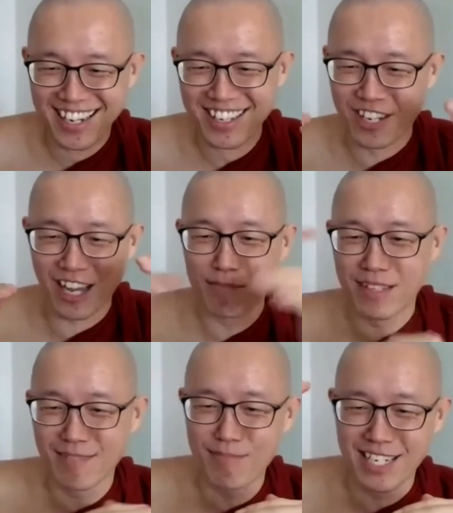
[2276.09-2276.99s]
The
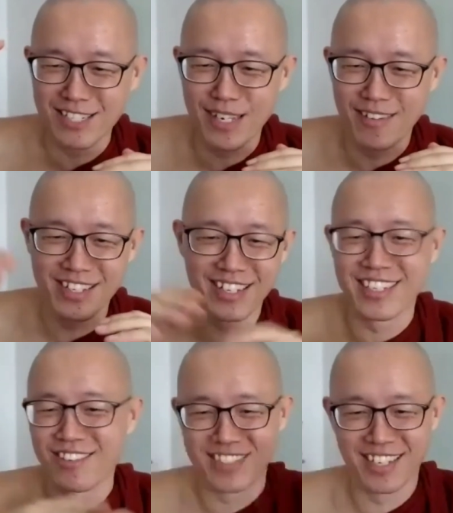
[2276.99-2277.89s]
capital punishment everything,
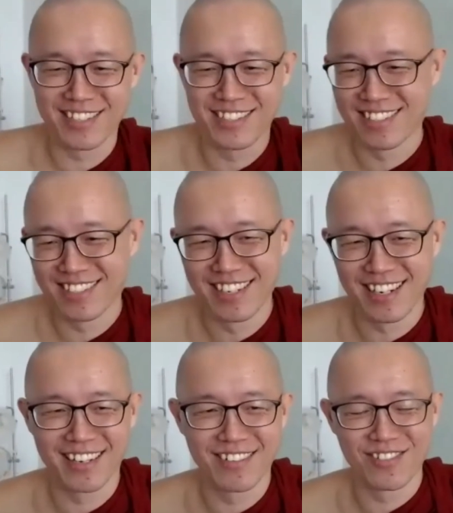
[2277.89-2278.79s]
they will just
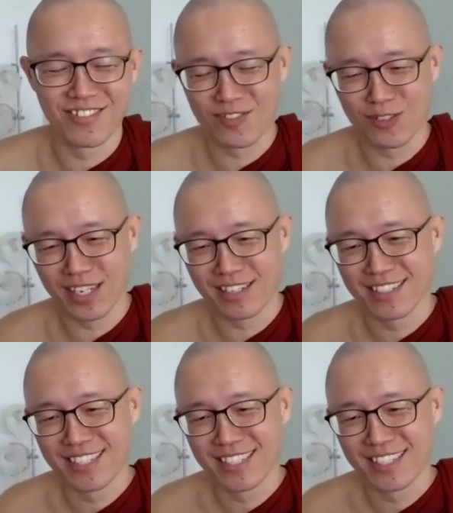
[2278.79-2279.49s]
lie with no end.